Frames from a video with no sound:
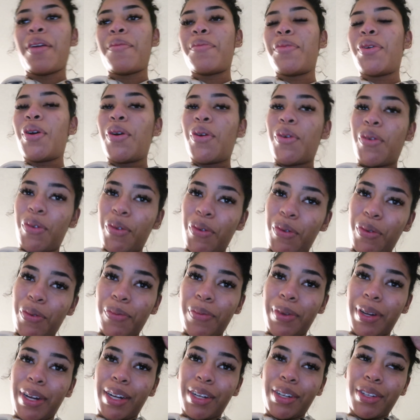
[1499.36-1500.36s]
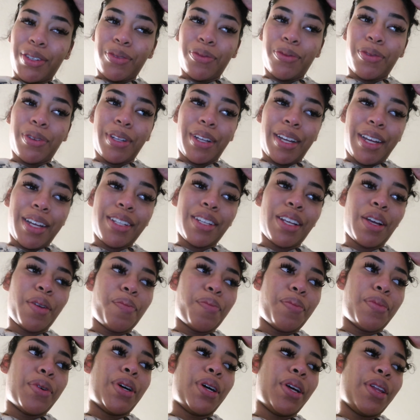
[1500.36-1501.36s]
I'm home and I just realized I
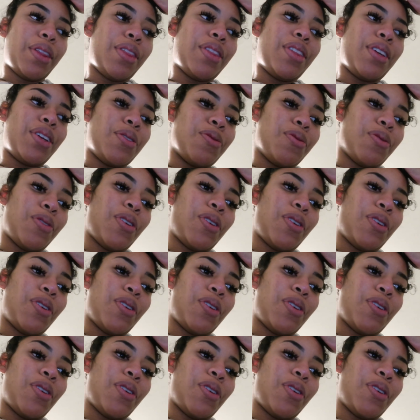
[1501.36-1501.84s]
bought the